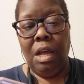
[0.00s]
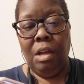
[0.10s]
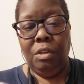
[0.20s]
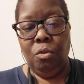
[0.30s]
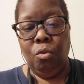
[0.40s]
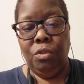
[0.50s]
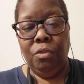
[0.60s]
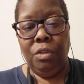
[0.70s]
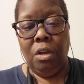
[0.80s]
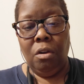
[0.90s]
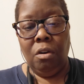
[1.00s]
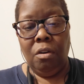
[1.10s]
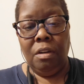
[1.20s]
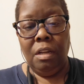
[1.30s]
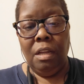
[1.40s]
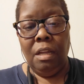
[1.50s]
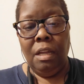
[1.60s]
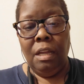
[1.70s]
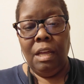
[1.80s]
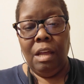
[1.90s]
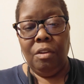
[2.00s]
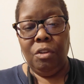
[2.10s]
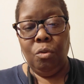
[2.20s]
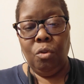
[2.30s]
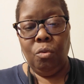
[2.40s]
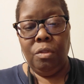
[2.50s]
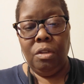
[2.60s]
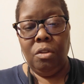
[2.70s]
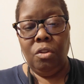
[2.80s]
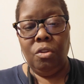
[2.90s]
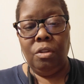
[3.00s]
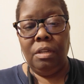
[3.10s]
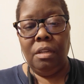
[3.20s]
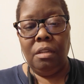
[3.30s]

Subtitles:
how you hold your yarn, how you hold the hook.